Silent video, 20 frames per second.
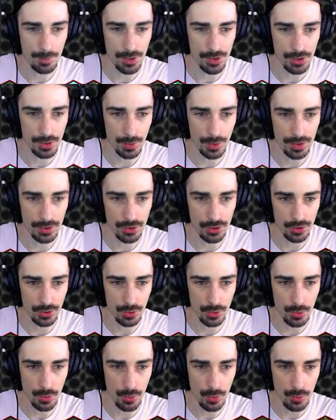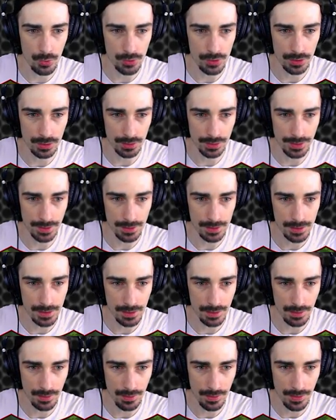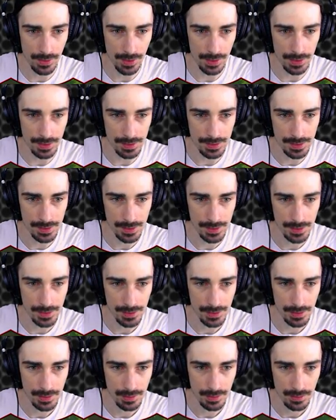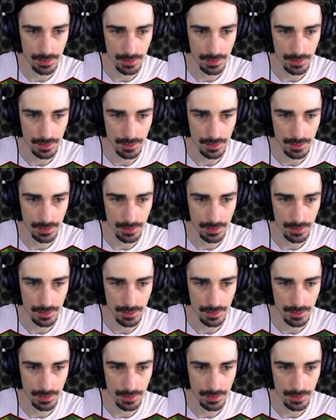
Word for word: I'm just going to delete this.